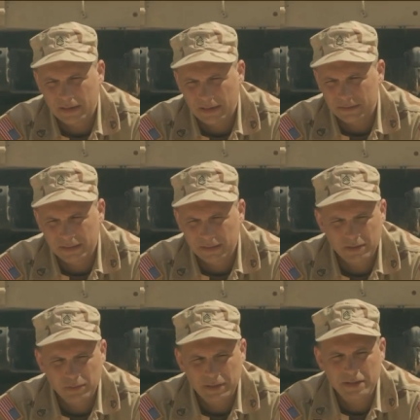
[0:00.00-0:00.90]
out there,
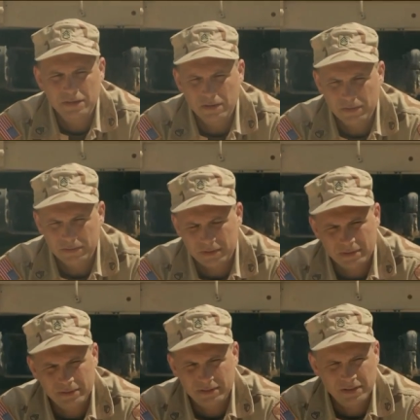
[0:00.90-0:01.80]
no
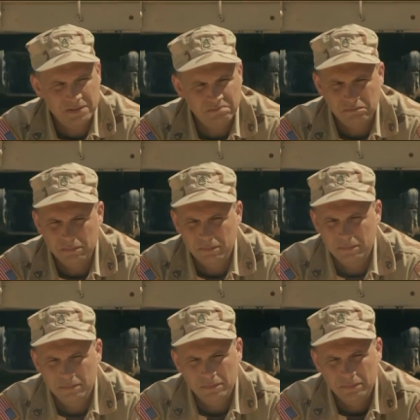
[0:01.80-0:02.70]
heroes. It's just
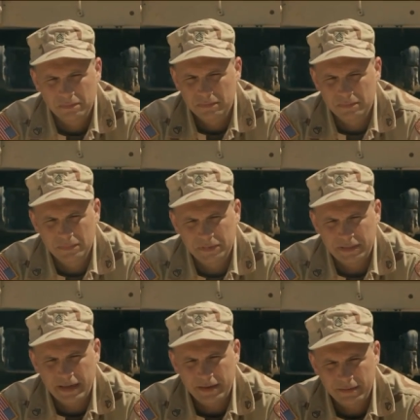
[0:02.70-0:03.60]

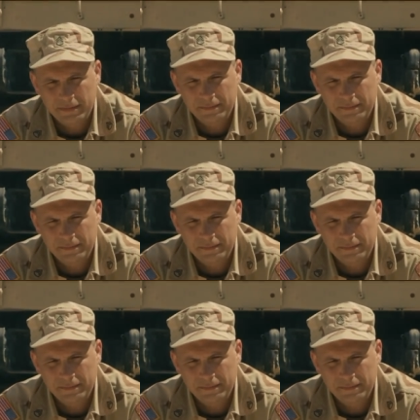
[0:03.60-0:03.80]
death